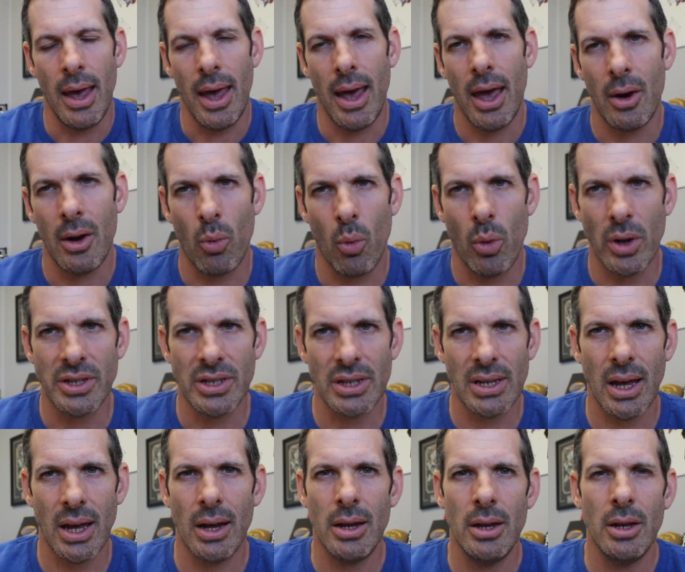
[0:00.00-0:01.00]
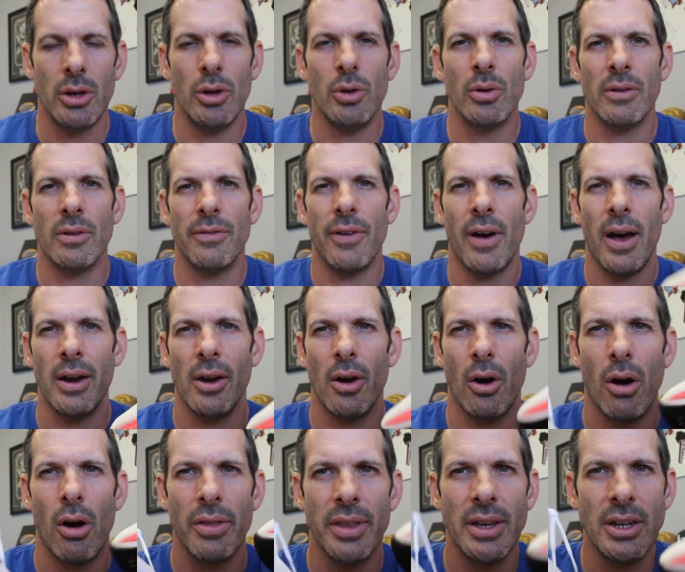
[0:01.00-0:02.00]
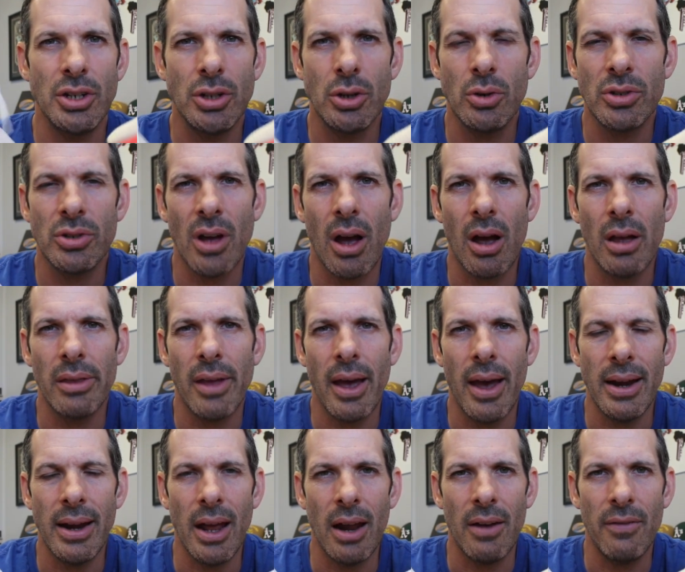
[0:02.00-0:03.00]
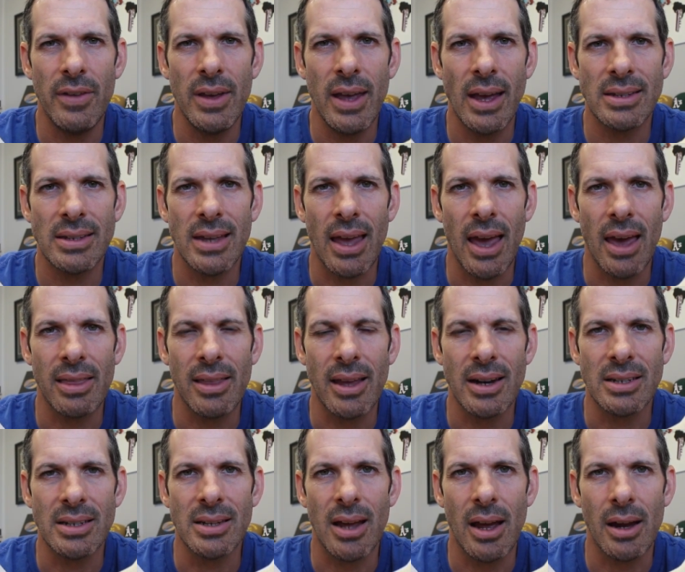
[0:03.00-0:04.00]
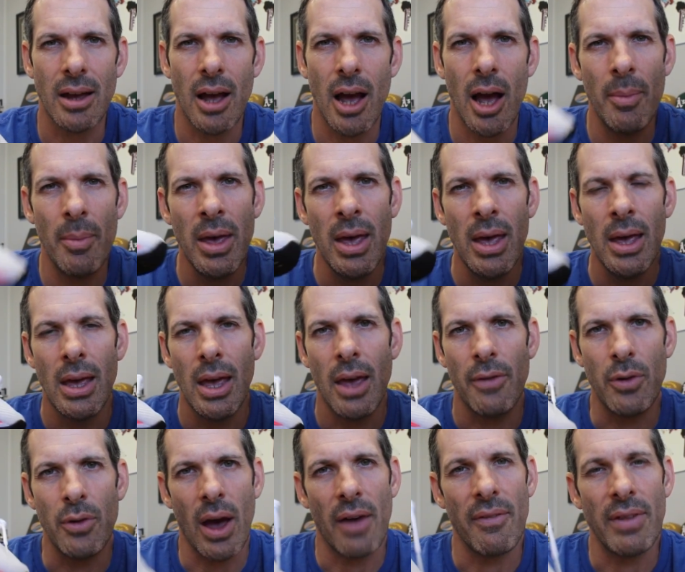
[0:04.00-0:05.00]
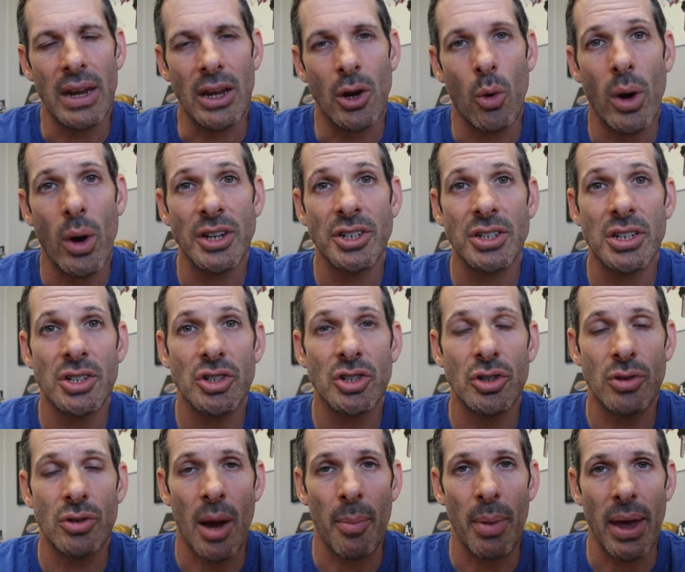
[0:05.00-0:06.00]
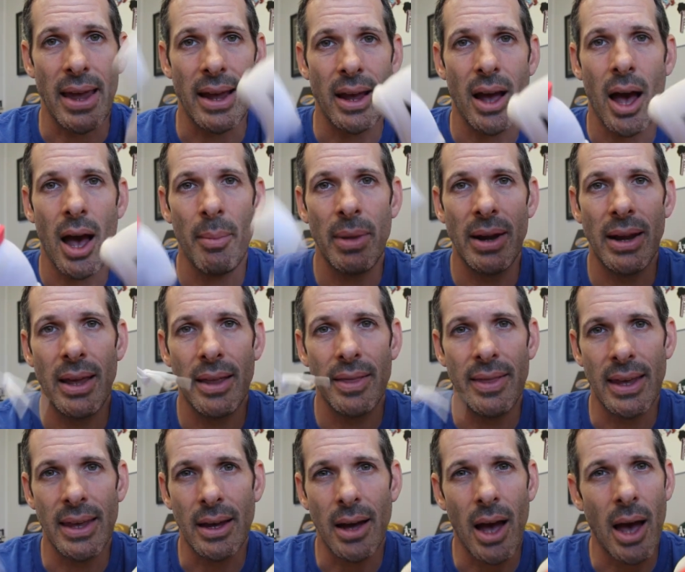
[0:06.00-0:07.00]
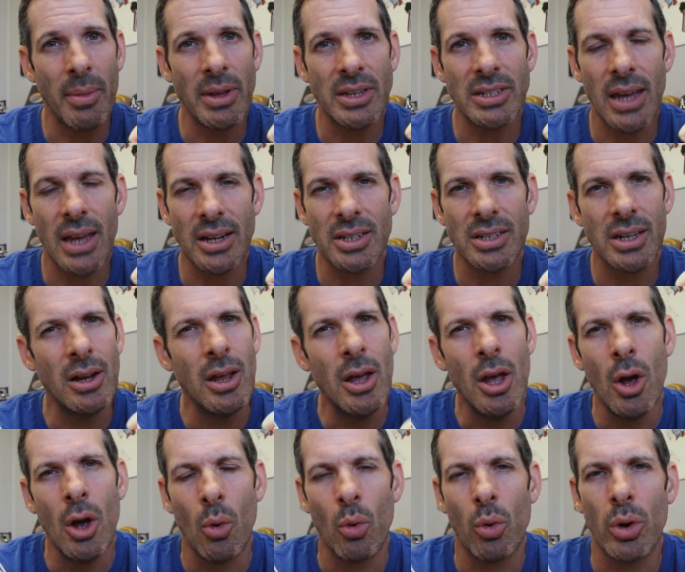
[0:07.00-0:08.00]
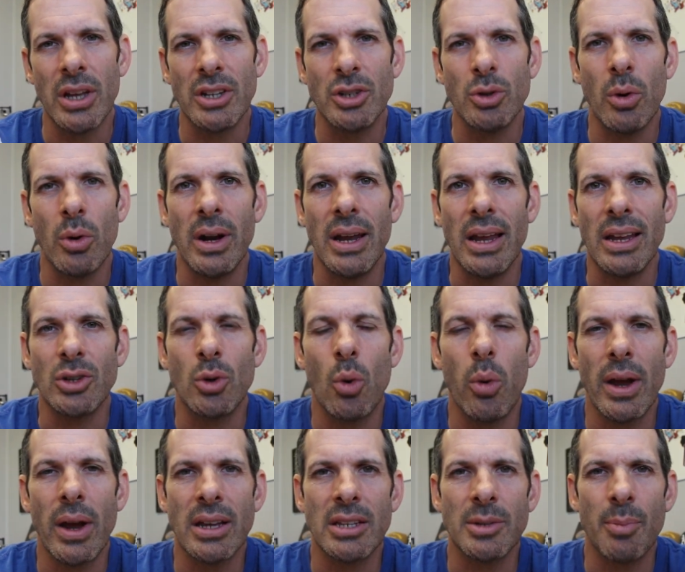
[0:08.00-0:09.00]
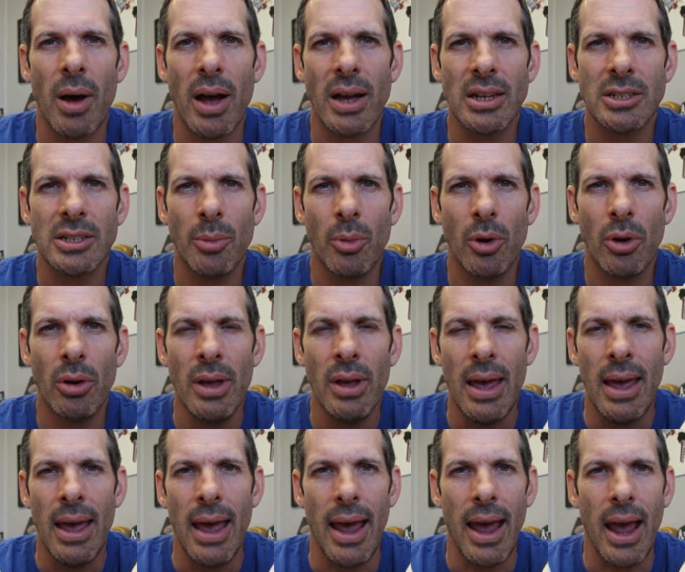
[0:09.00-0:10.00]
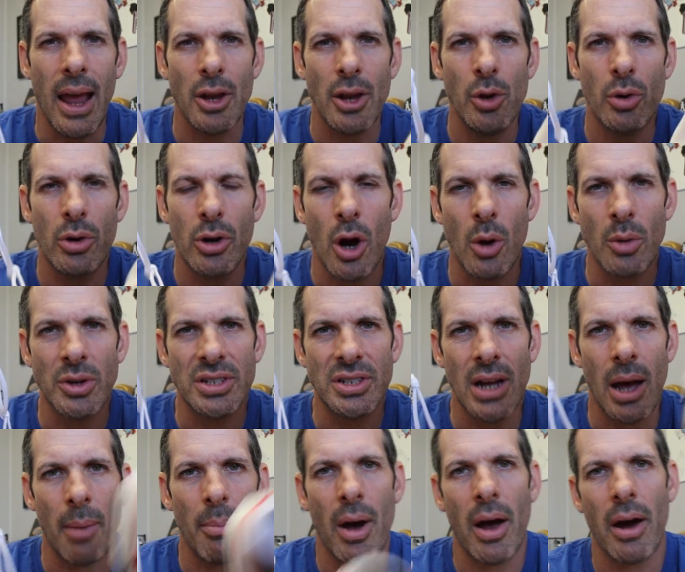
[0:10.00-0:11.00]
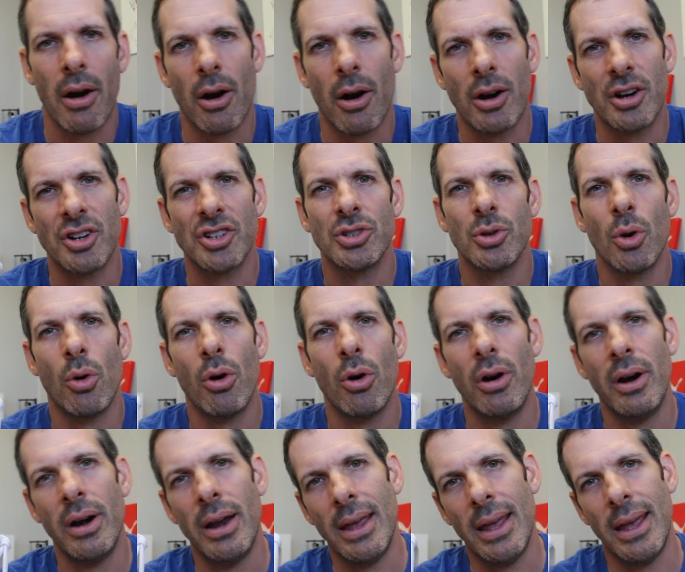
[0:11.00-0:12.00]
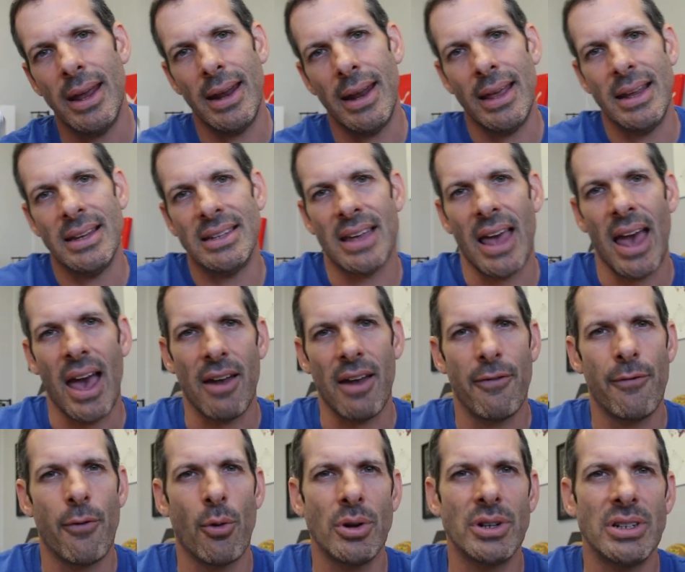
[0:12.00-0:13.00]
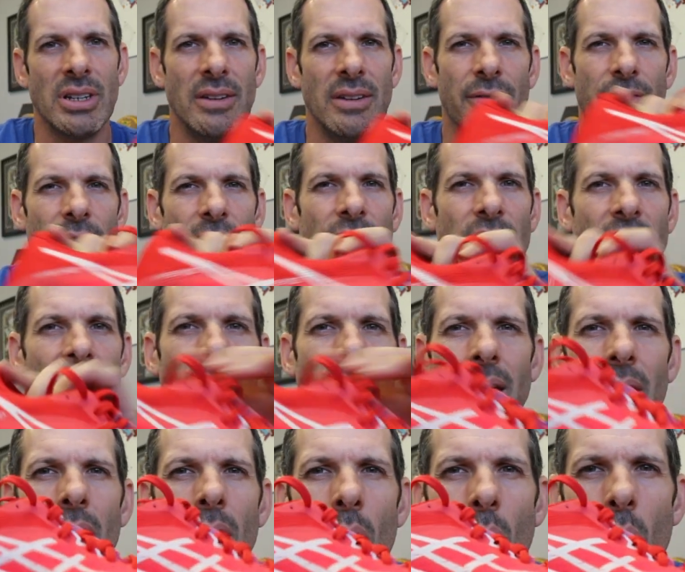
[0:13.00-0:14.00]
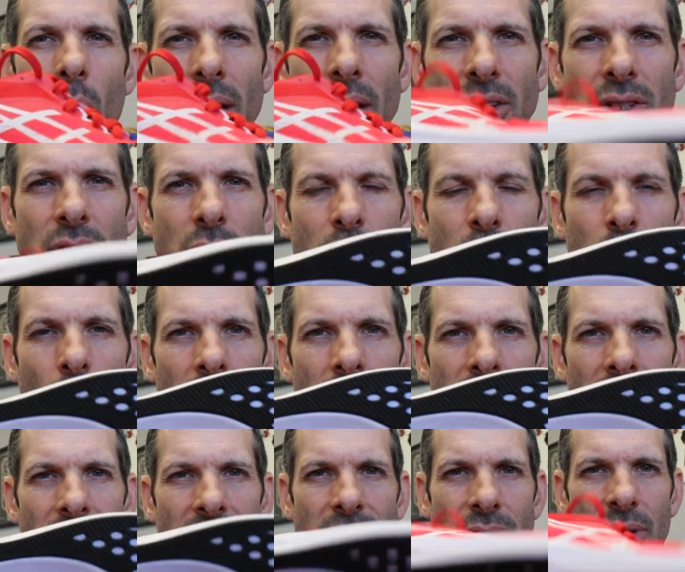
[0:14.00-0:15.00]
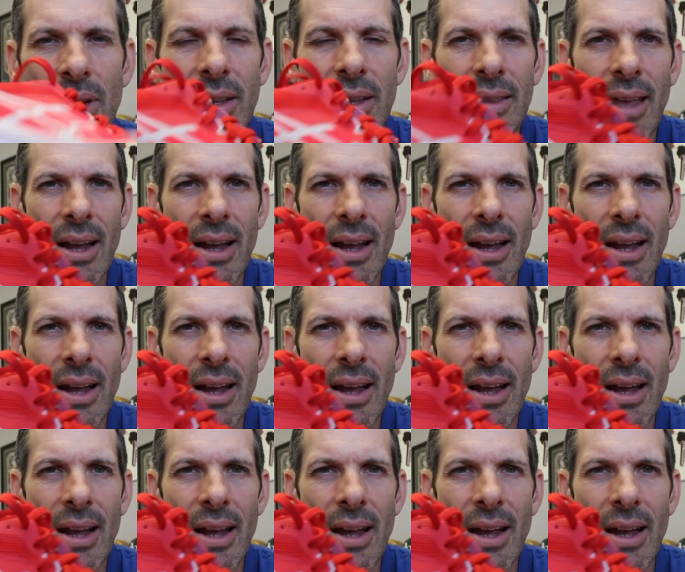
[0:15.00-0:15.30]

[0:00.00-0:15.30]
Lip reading: And once again, you can find all these shoes online at vsathletics.com. If you have any questions, drop a comment in the comment section. We'll get to it as quick as possible, and you can always stop by our store. It is at 1450 West 228th Street.